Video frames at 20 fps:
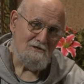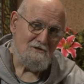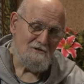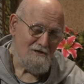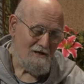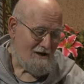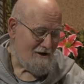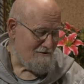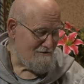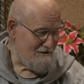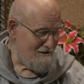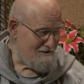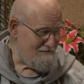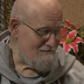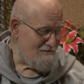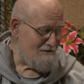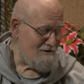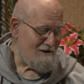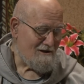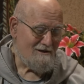share. This
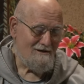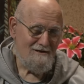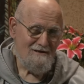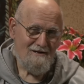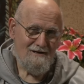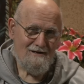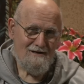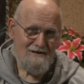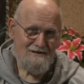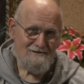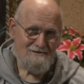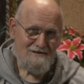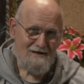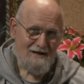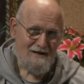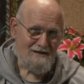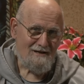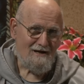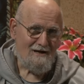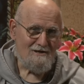book has
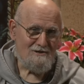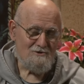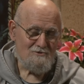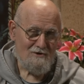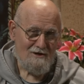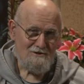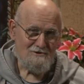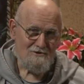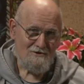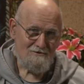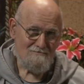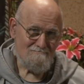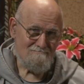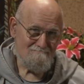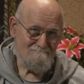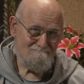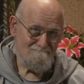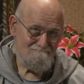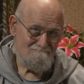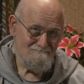got a treasure.
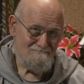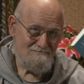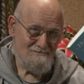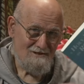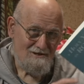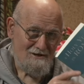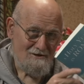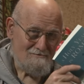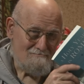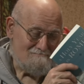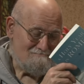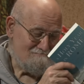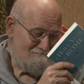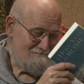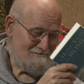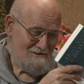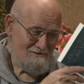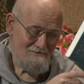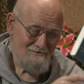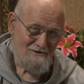So
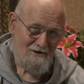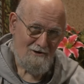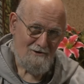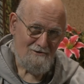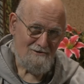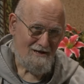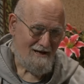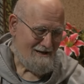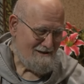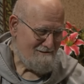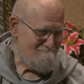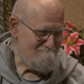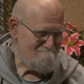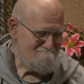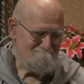hold on.